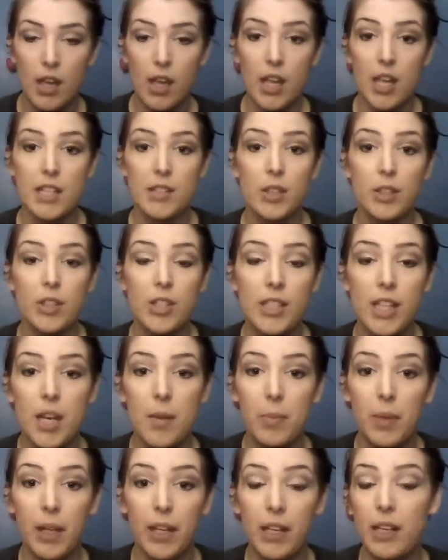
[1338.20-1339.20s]
So I just kind of
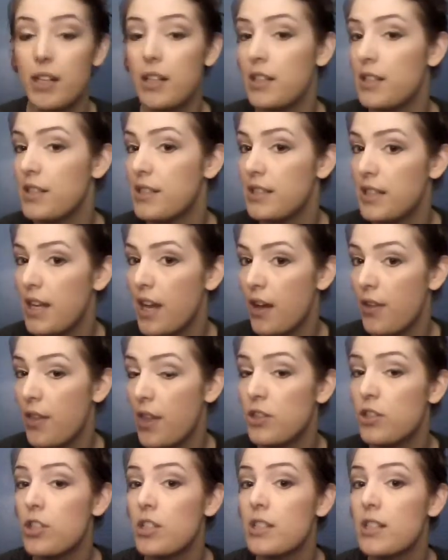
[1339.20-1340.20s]
blend it in and see how
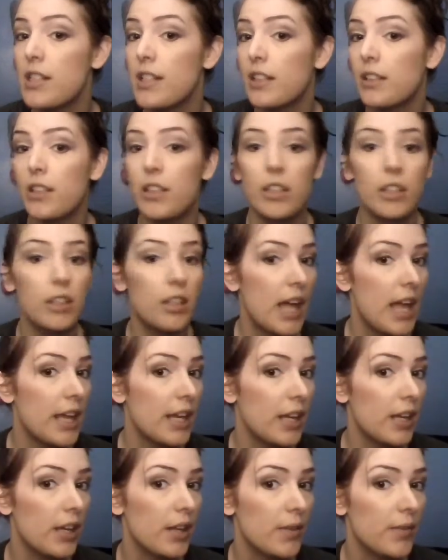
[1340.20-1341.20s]
that's just like a little
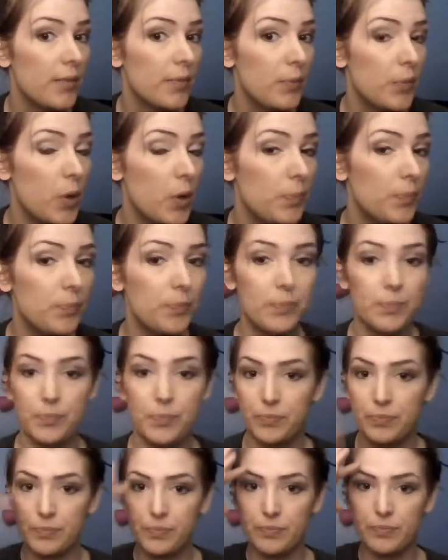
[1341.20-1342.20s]
like, whoop,
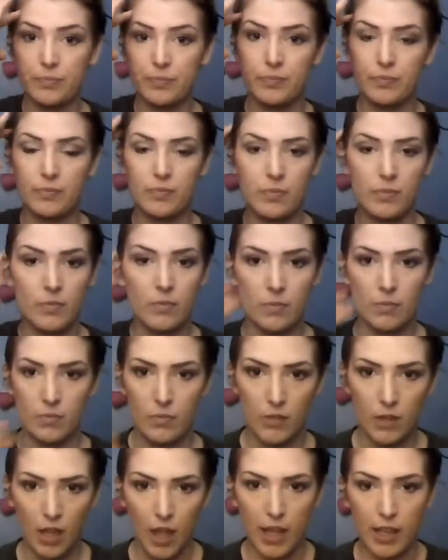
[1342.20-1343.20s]

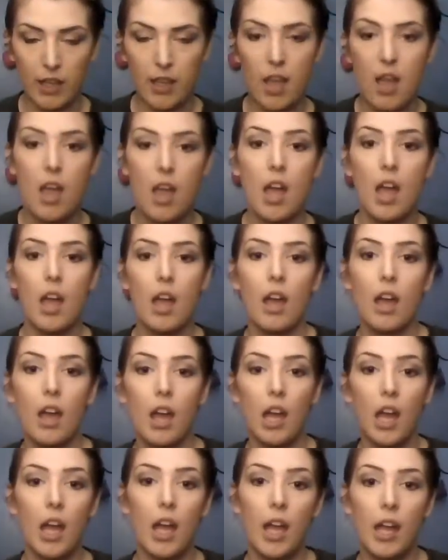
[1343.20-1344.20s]
like,
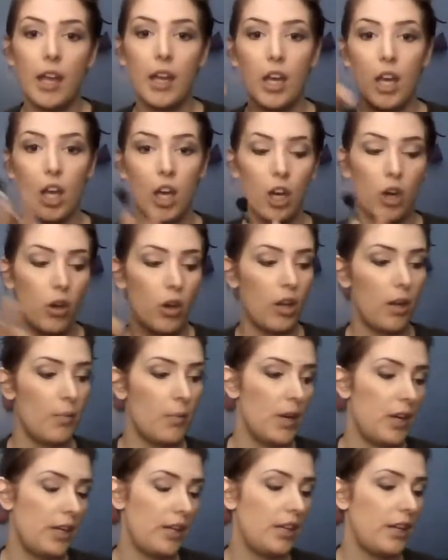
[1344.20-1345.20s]
hey, ho, I'm
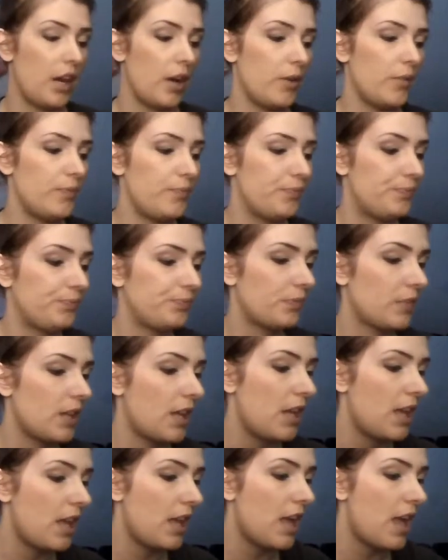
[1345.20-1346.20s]
ready to go.
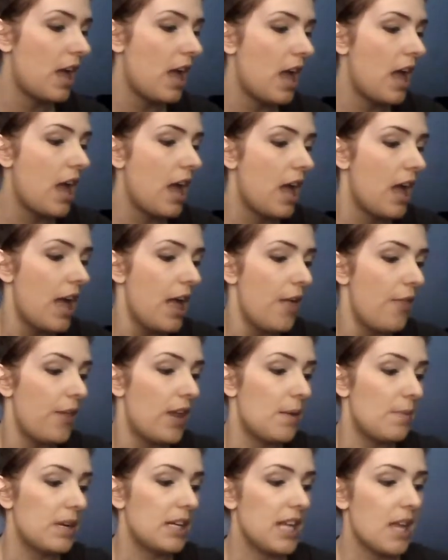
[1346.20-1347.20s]
But
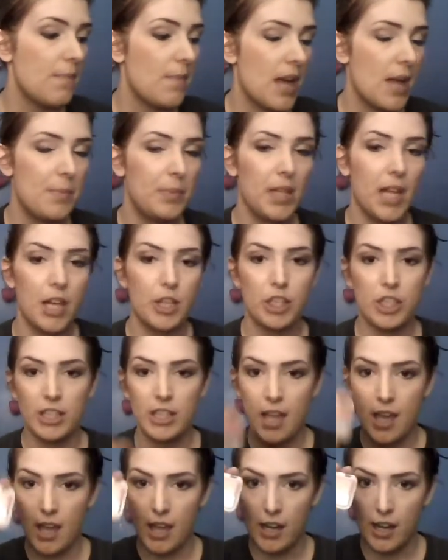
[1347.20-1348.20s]
I'm going to get my blush
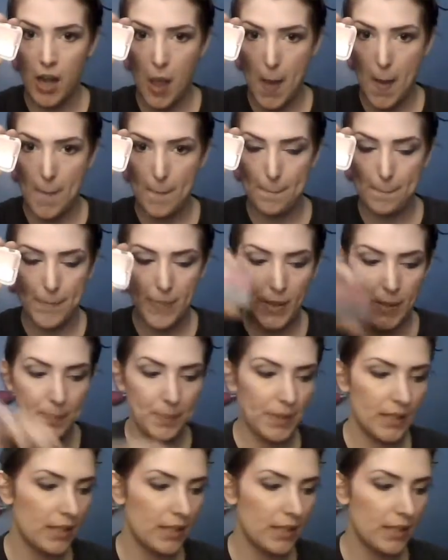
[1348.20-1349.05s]
again, beep,